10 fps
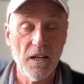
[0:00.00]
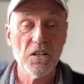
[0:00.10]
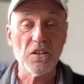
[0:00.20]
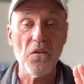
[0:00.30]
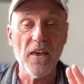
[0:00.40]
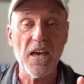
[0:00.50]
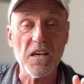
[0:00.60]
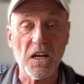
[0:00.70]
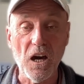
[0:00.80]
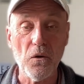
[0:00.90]
So there
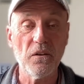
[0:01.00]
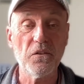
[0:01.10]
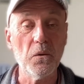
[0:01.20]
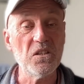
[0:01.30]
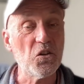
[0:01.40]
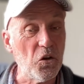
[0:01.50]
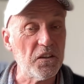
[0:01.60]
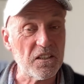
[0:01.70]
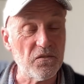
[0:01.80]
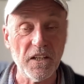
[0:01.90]
you go. If you enjoyed
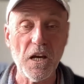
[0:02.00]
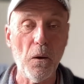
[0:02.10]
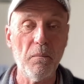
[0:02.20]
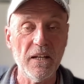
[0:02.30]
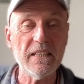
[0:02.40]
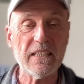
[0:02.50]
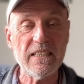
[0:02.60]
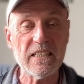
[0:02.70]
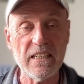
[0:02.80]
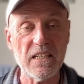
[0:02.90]
this video, please
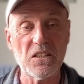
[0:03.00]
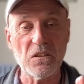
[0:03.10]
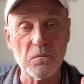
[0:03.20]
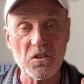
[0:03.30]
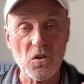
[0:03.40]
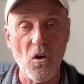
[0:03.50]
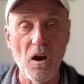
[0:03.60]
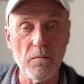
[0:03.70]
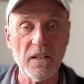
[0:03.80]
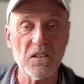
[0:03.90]
consider
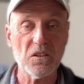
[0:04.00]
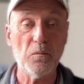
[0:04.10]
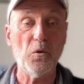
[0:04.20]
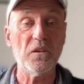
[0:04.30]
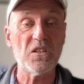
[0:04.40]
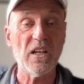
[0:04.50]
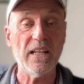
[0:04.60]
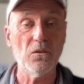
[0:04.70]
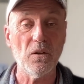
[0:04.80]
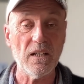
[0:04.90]
subscribing to support the
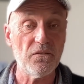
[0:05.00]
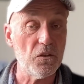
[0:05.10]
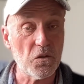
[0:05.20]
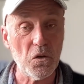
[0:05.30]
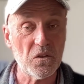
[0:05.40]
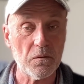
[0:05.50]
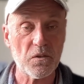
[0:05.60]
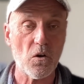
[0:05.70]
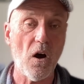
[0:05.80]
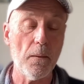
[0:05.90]
channel, and if you do
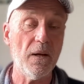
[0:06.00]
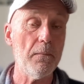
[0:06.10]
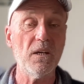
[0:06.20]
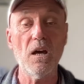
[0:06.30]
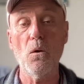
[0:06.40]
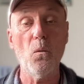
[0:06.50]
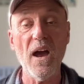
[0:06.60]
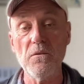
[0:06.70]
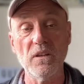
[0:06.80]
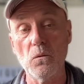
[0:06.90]
subscribe, let me know
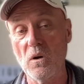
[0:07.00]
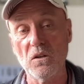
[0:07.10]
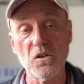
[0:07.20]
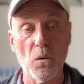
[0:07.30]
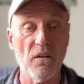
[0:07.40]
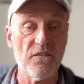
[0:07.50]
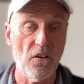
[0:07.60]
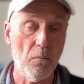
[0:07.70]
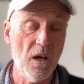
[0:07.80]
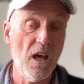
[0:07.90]
where in the world you are
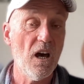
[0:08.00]
from,